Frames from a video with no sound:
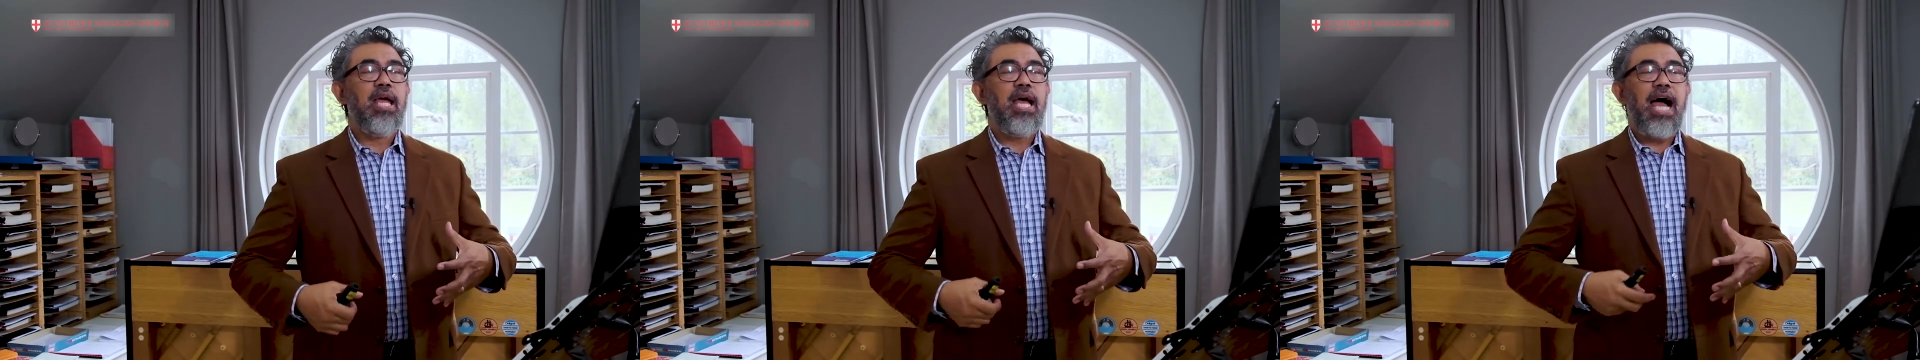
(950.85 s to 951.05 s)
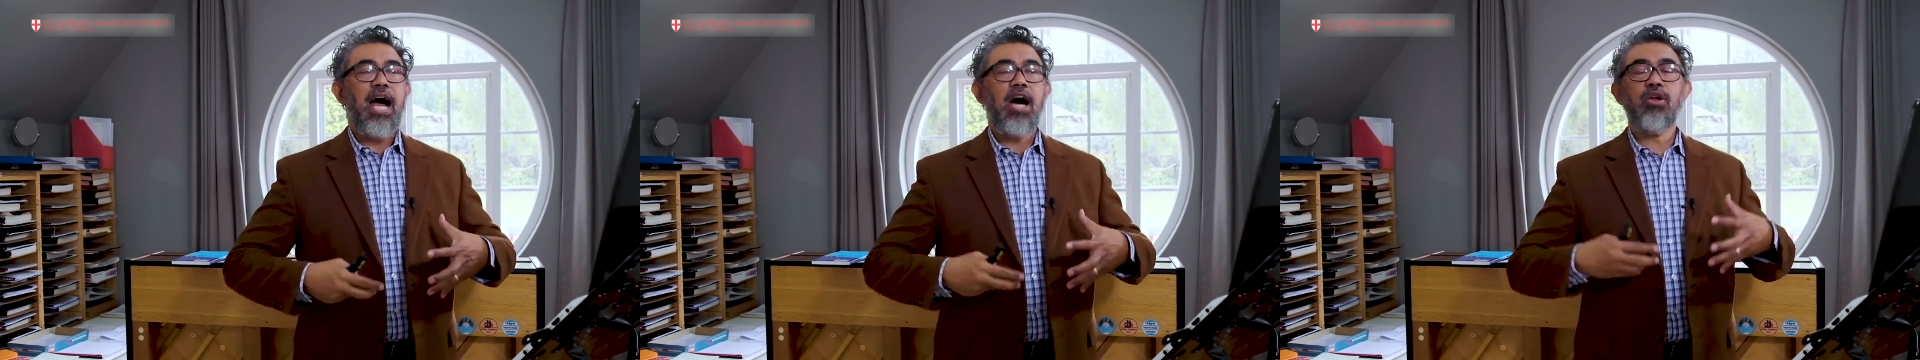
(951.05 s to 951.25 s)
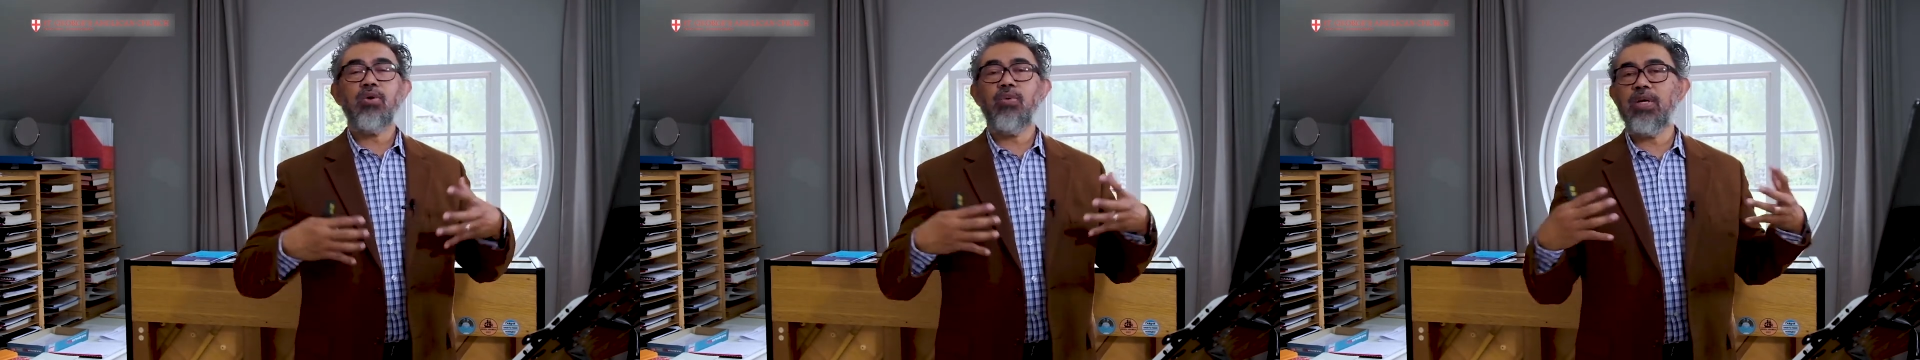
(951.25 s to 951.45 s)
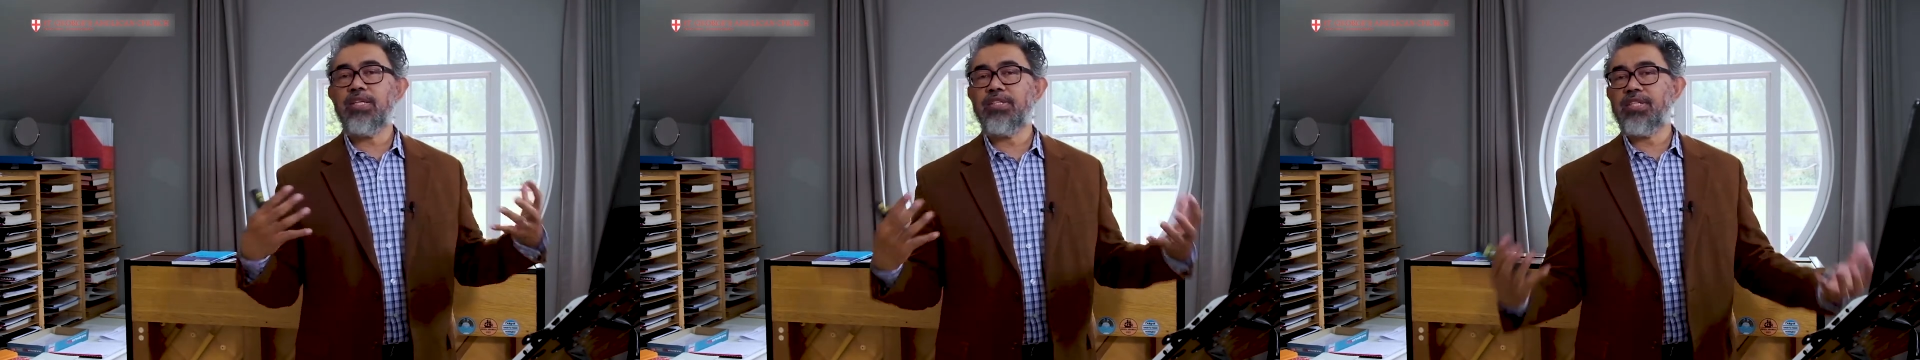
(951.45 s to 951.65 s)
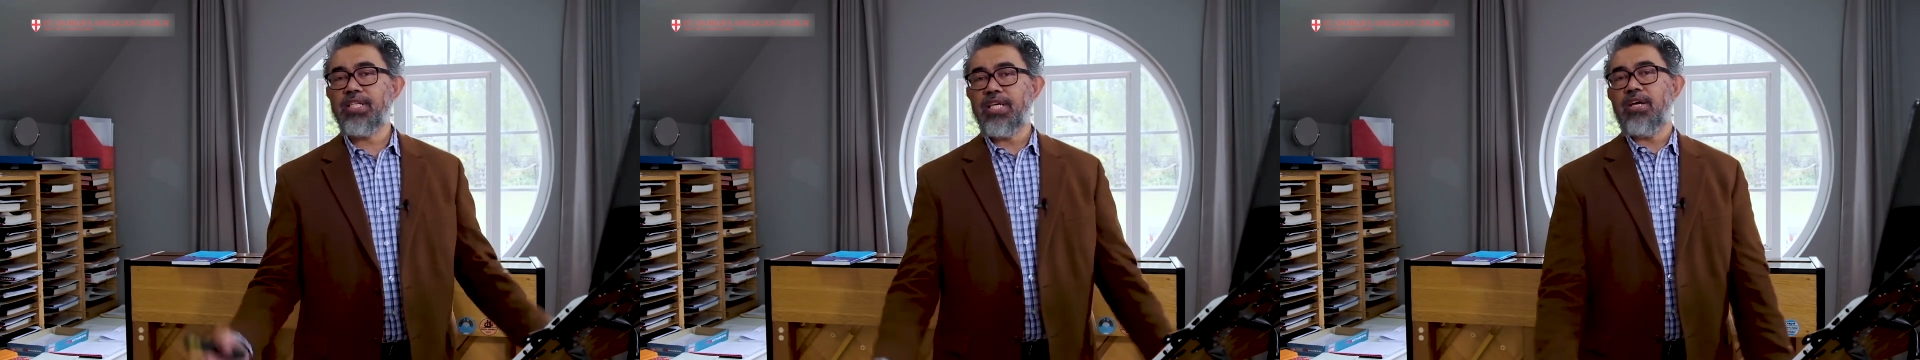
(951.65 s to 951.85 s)
How do we
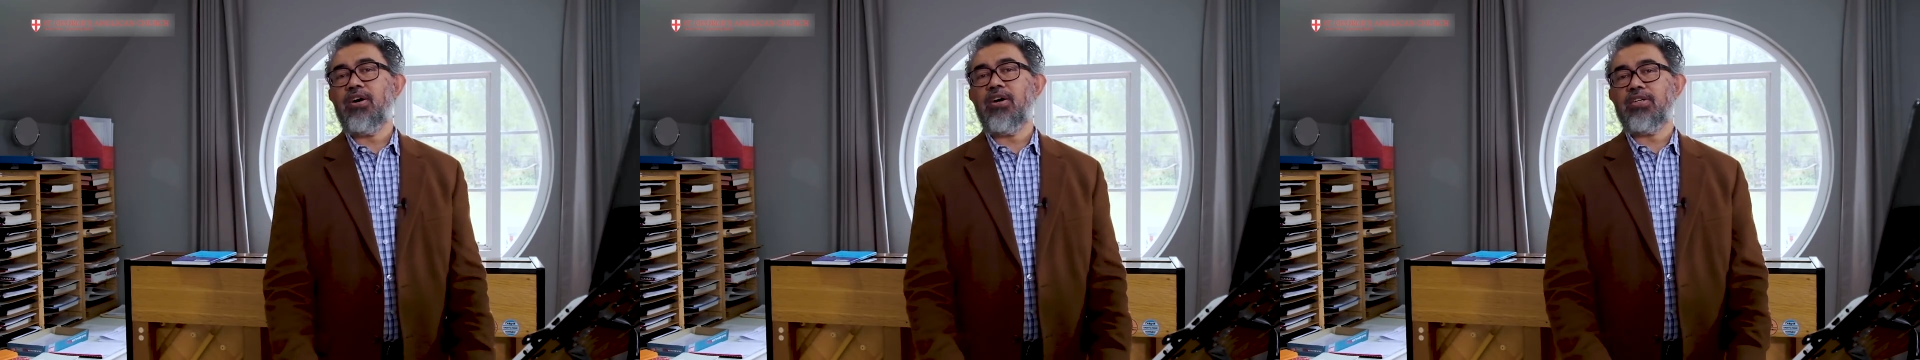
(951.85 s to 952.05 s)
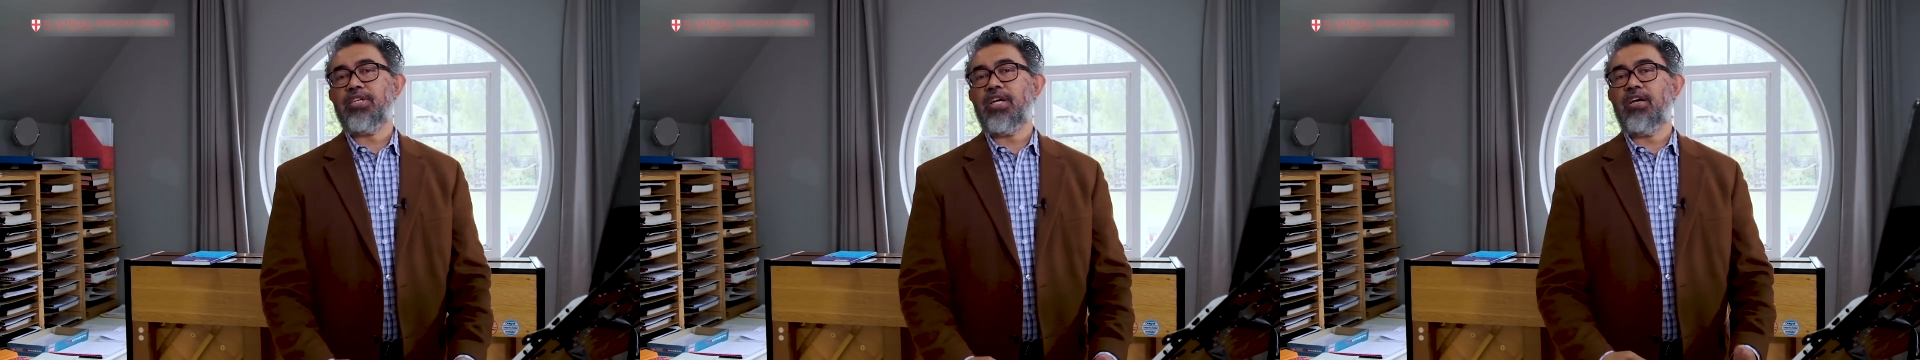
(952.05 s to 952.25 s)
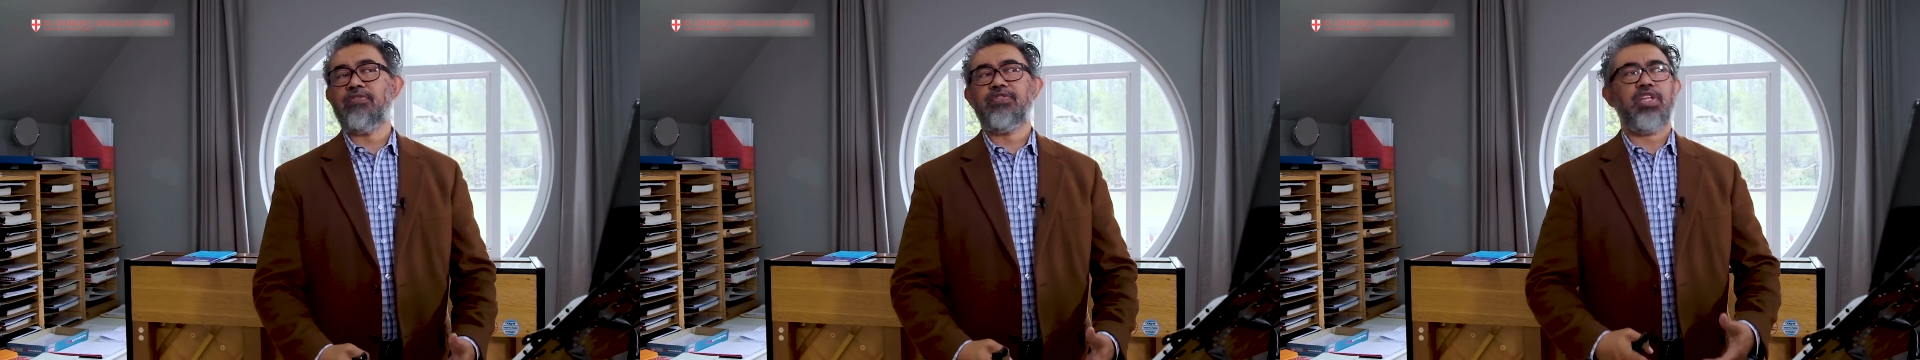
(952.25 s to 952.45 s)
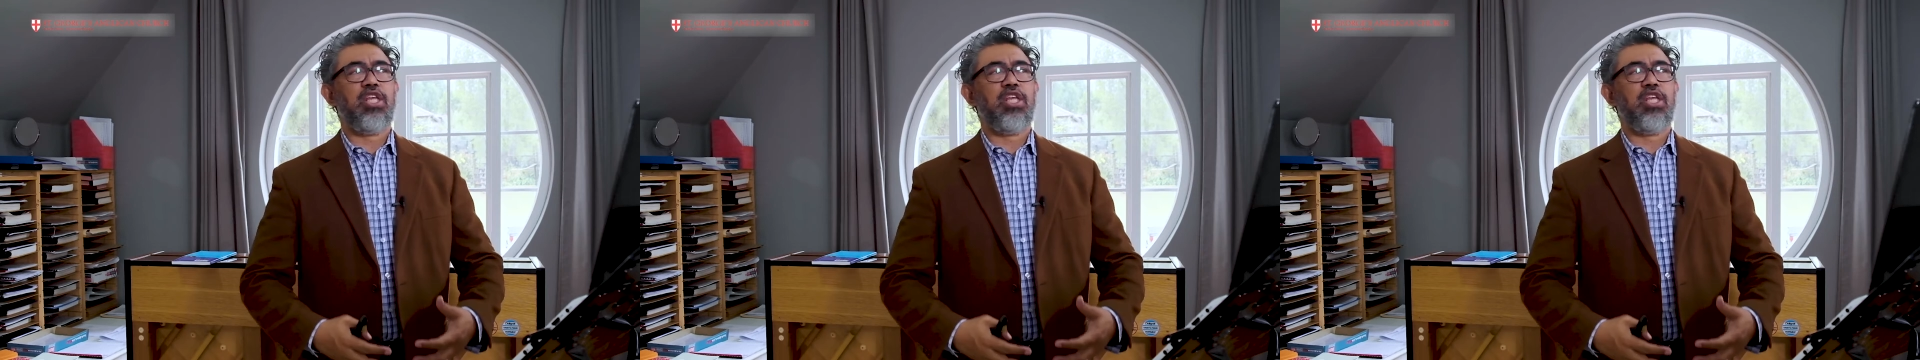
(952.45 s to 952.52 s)
see ourselves?